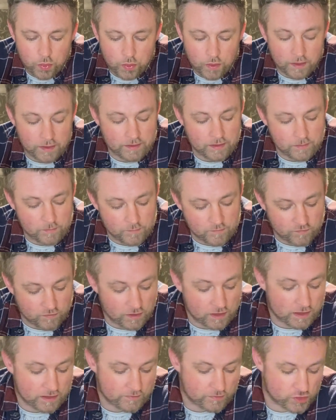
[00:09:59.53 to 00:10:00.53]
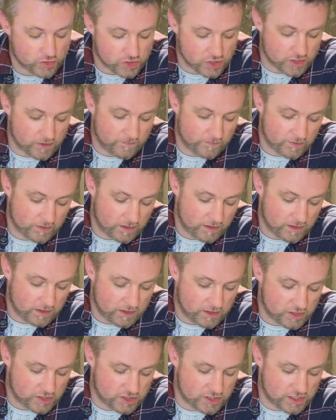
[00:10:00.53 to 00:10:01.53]
Let them flavours
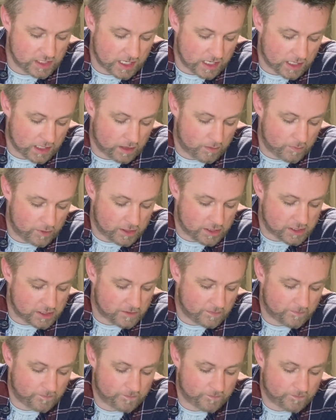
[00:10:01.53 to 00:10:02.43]
settle a bit.